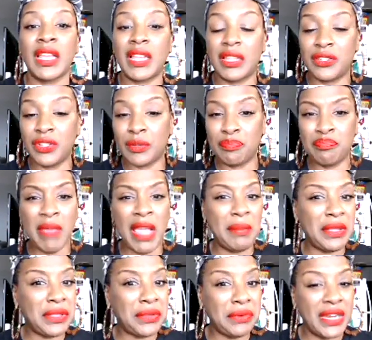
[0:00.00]
Took
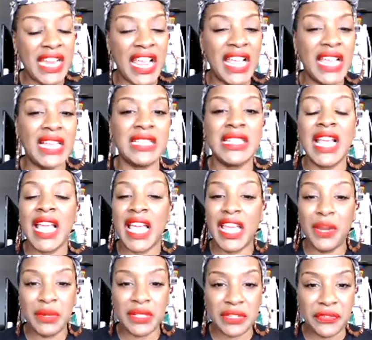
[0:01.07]
maybe 3 days and it
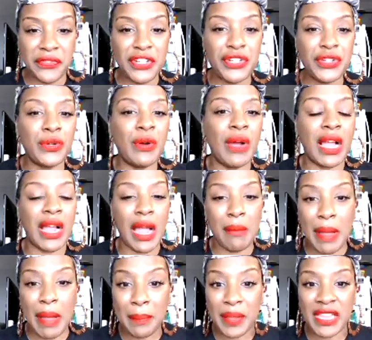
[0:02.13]
was official. I got
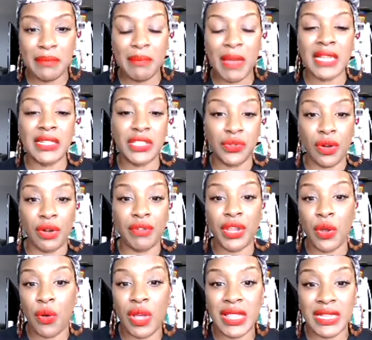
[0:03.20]
my story
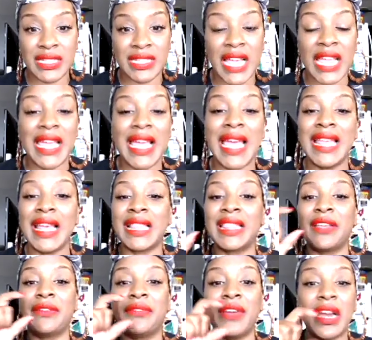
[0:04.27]
on the site. And at
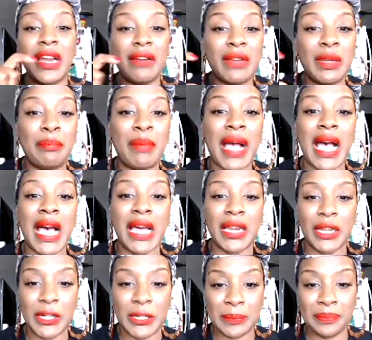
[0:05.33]
the very
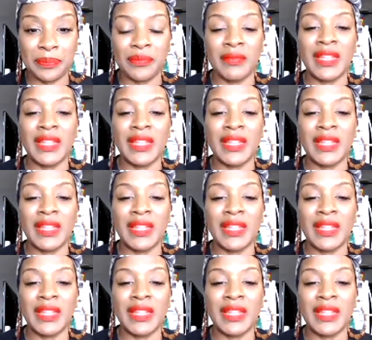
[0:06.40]
bottom,